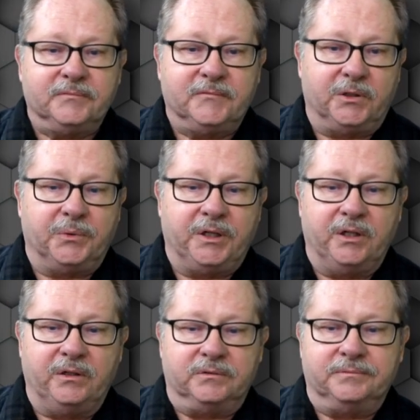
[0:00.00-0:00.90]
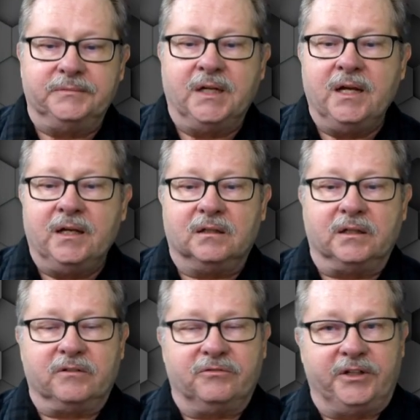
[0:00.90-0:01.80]
There we go.
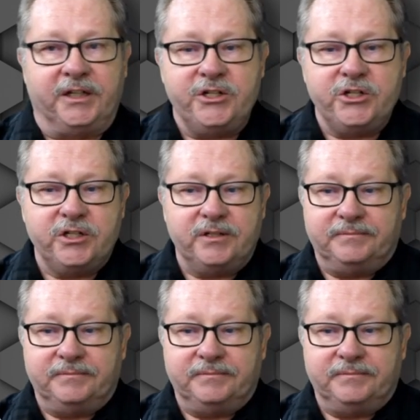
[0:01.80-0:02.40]
Click finish.